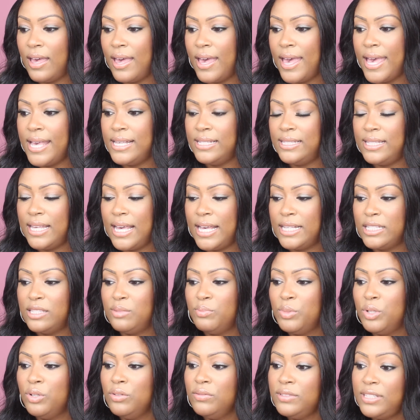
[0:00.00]
It says
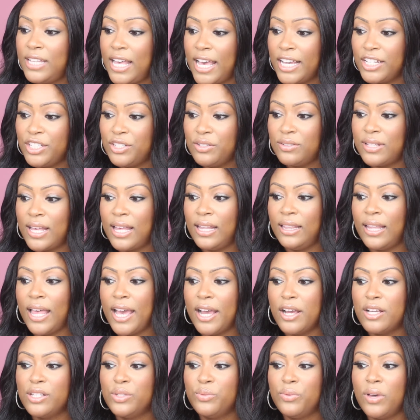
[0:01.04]
smooth texture that
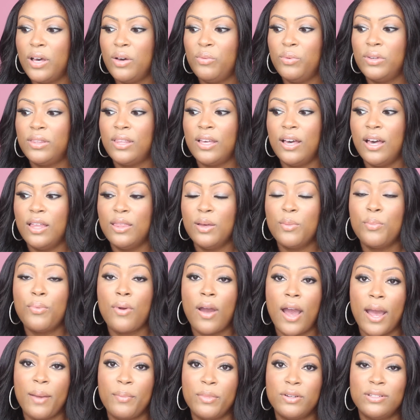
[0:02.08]
layers well with other
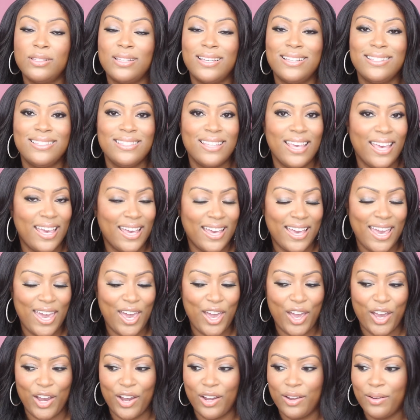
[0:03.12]
primers and
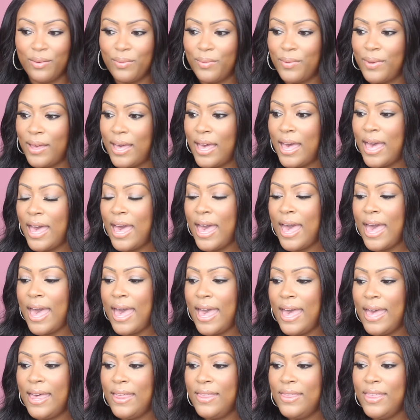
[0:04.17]
skincare.
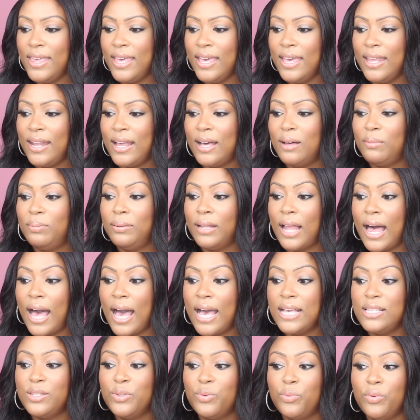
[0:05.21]
And then
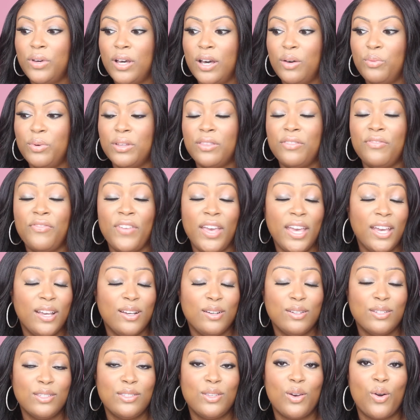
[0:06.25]
applies well with
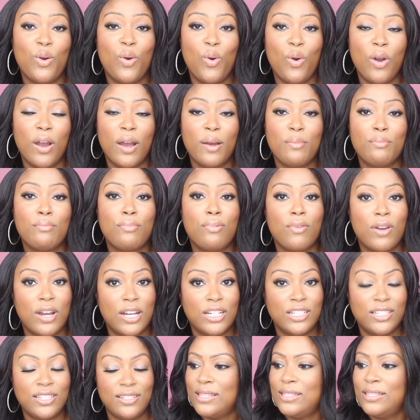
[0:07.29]
fingers or brush.